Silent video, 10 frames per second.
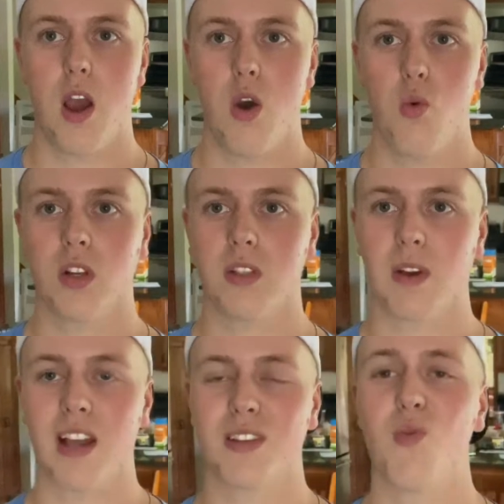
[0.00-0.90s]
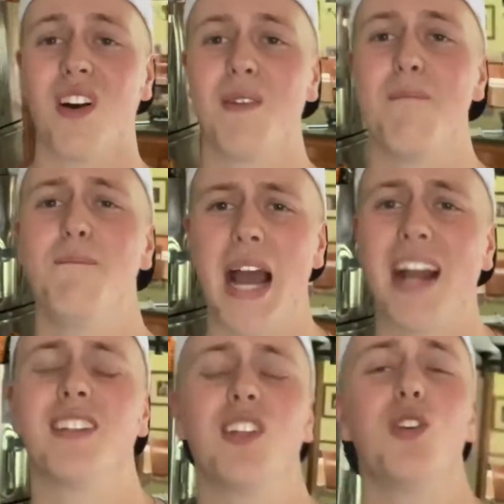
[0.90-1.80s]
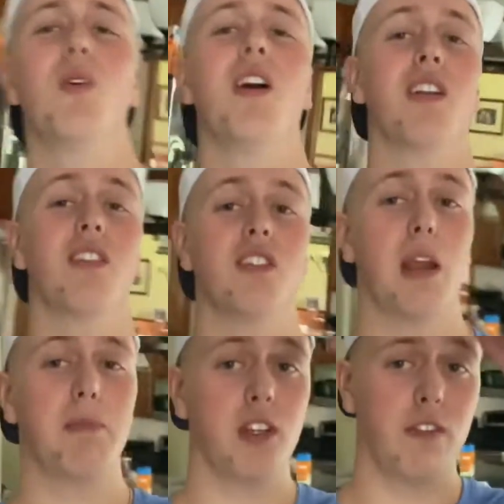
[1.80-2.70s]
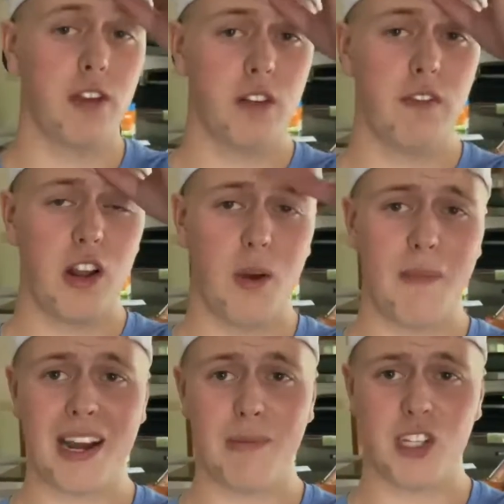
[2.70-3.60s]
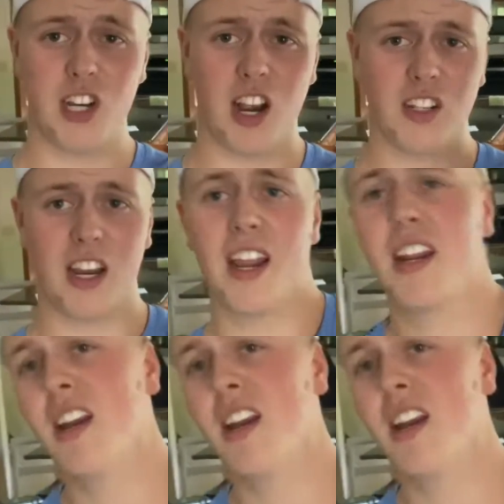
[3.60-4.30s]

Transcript: What's up guys, and welcome back to another JBG fishing video. My name is Josh, and